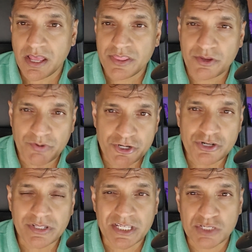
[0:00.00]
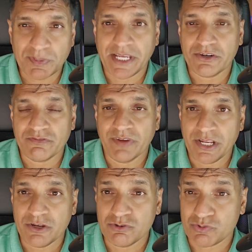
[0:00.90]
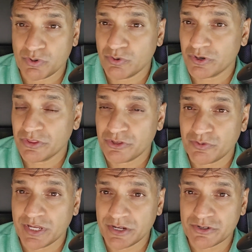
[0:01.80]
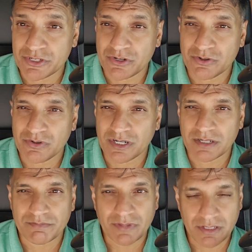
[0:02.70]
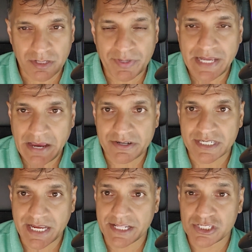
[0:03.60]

The original explainer videos recorded 3 years ago are a little bit out of date,